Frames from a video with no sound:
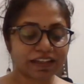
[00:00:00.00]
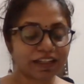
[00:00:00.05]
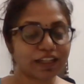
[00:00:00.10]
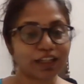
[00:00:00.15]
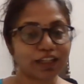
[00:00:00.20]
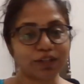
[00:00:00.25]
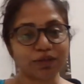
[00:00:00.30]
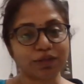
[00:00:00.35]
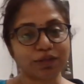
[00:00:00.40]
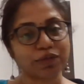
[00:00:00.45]

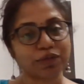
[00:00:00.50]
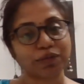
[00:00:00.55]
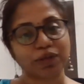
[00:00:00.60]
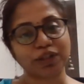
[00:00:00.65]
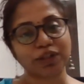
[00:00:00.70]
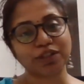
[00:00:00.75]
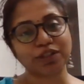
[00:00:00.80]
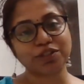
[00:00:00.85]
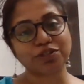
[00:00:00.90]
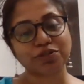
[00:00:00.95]
Hello
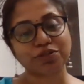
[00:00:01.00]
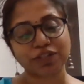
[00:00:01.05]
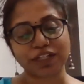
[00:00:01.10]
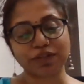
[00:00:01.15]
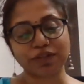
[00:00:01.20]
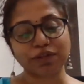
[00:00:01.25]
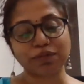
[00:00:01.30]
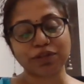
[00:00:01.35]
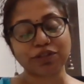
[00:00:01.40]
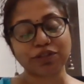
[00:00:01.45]
everyone.
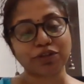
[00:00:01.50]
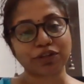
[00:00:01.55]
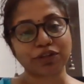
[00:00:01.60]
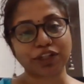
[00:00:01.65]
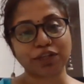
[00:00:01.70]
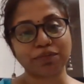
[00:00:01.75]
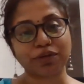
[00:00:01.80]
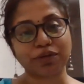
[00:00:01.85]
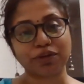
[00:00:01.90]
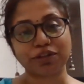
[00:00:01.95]
Today we'll be
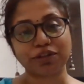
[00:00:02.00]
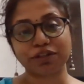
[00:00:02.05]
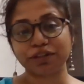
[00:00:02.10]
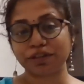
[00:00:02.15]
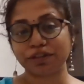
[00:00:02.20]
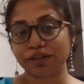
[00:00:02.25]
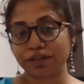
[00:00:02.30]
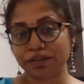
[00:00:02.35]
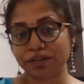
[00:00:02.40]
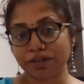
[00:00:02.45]
talking about
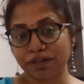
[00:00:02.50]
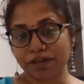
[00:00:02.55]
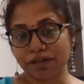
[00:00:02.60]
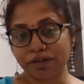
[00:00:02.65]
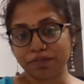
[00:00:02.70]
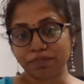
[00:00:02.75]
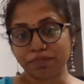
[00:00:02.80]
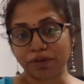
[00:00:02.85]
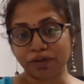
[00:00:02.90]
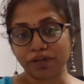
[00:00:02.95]

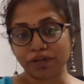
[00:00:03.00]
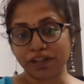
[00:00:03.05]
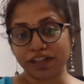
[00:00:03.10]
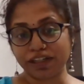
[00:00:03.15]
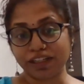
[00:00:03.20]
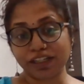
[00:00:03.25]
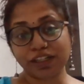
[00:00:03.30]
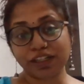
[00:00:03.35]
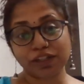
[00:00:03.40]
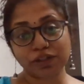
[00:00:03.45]

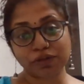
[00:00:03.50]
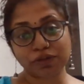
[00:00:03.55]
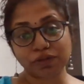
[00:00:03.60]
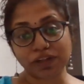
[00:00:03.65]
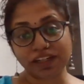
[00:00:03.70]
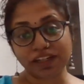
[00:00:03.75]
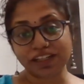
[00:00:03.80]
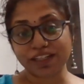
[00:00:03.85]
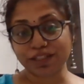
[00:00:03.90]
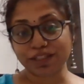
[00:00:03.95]
Paula
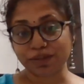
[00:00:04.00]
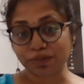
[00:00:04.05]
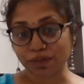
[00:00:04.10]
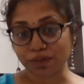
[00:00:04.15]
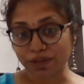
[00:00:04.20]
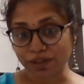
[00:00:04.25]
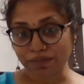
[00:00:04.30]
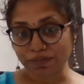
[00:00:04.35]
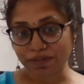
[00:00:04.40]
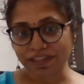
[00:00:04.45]
Coelho's
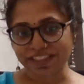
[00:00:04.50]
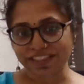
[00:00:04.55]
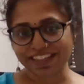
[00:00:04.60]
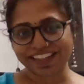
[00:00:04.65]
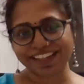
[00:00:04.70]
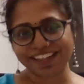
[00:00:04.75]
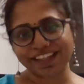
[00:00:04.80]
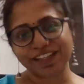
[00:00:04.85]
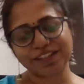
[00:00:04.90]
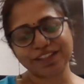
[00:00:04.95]
work
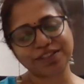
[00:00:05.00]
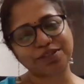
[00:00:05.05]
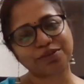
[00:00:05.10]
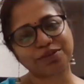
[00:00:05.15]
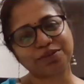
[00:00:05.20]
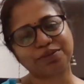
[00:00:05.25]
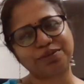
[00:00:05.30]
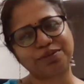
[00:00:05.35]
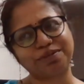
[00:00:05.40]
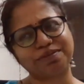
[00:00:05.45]
basically.
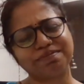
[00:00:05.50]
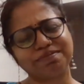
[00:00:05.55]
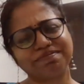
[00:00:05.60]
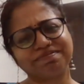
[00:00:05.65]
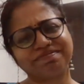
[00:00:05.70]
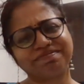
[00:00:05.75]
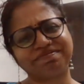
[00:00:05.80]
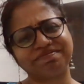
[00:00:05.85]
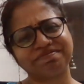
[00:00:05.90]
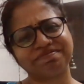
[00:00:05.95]
So
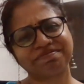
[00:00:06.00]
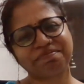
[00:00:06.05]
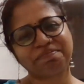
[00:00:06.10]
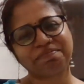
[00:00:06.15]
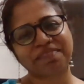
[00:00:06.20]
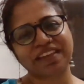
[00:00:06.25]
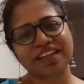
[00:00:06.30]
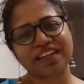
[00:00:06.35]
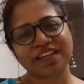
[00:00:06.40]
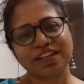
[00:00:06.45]

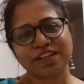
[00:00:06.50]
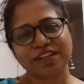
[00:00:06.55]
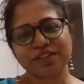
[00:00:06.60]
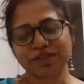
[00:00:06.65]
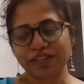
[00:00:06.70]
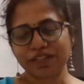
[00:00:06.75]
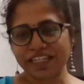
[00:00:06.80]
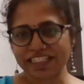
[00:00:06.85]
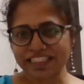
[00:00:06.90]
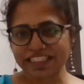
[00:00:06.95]

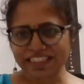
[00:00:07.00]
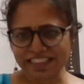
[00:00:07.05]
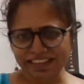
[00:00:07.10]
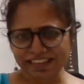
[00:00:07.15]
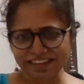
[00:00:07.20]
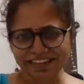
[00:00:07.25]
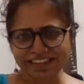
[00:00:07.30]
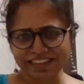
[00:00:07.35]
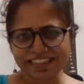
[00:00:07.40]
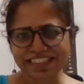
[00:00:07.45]
let's
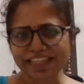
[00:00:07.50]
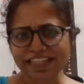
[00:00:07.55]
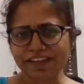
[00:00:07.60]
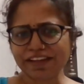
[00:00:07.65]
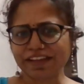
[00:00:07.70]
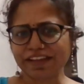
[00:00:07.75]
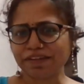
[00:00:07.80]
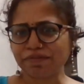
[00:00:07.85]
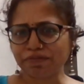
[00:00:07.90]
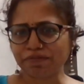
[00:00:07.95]

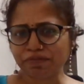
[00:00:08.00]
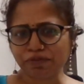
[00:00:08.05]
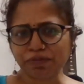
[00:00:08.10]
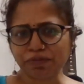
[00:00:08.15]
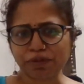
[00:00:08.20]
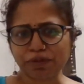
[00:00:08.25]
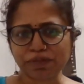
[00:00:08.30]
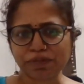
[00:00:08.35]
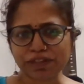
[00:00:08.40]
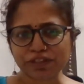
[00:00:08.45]
see a few
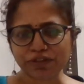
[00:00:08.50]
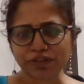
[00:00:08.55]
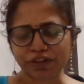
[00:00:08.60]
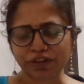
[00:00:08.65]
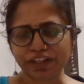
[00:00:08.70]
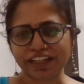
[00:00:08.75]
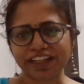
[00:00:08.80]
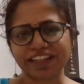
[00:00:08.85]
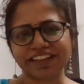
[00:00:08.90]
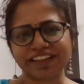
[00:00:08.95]
people
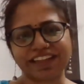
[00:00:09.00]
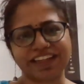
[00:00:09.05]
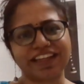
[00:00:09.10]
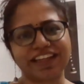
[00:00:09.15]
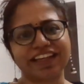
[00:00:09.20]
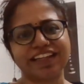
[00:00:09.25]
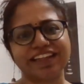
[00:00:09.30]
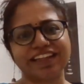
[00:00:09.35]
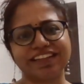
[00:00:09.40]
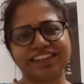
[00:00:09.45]
joining in. Then
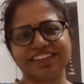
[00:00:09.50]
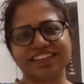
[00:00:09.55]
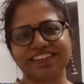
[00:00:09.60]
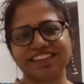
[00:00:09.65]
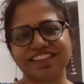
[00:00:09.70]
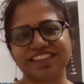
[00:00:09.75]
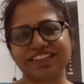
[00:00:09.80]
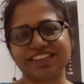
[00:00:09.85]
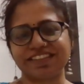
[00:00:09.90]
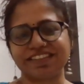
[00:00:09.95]
I'll
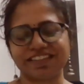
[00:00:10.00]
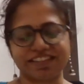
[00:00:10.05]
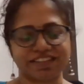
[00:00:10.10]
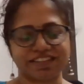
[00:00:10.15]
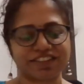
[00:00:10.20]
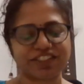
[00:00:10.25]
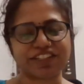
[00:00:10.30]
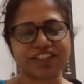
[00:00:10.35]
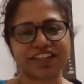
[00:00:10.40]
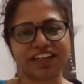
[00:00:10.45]

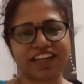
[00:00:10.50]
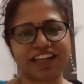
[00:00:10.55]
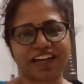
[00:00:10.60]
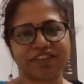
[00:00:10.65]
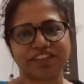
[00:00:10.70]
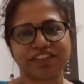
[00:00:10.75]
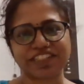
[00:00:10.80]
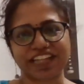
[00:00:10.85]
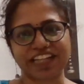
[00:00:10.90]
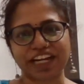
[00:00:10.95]

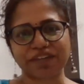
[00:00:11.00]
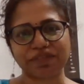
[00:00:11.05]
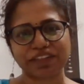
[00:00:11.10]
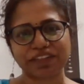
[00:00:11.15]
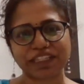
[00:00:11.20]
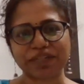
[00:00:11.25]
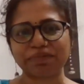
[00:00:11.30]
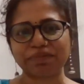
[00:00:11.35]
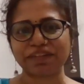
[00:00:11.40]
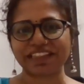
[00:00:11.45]
have a chat
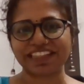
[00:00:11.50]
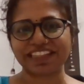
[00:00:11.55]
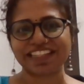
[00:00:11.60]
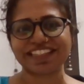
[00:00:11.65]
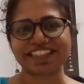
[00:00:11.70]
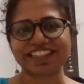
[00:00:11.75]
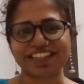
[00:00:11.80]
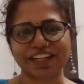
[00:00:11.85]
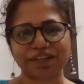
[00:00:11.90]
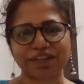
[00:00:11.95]
with them and
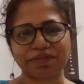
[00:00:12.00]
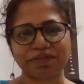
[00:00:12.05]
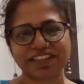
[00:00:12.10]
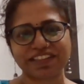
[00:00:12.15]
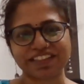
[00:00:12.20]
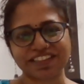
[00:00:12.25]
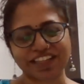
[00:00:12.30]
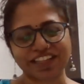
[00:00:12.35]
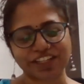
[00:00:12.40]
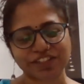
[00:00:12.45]
then start with
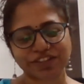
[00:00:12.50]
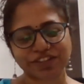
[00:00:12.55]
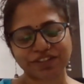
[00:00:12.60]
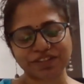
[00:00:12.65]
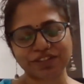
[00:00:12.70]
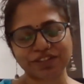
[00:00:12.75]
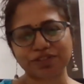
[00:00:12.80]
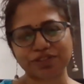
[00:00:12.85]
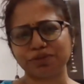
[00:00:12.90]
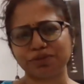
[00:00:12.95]
the
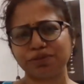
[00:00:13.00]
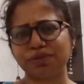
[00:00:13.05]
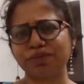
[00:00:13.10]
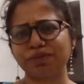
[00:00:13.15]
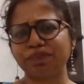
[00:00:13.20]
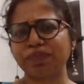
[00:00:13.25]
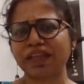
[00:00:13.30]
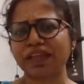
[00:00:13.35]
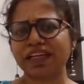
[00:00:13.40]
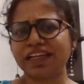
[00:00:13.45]
session. So